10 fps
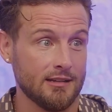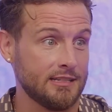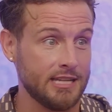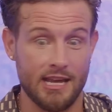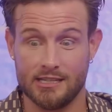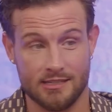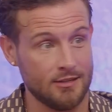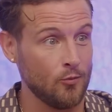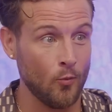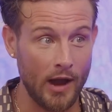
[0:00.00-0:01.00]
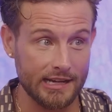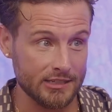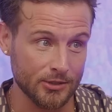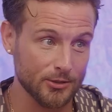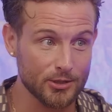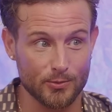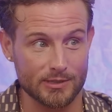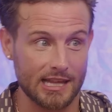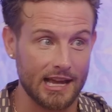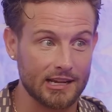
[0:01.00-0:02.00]
cis white dude who
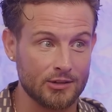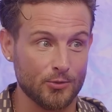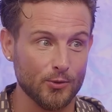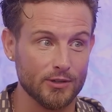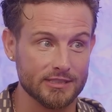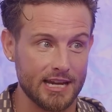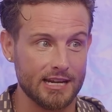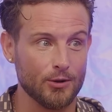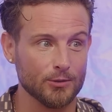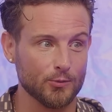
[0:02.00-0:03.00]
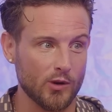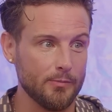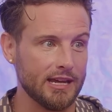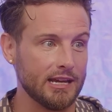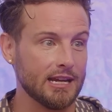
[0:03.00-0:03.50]
was like cool and dating older women.